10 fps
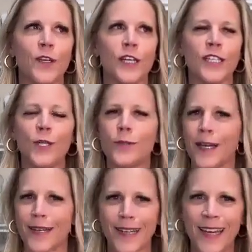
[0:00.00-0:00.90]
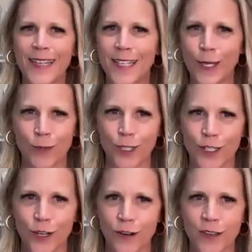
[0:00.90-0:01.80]
because she was like 19 when
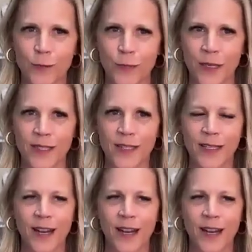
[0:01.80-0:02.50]
she started this business.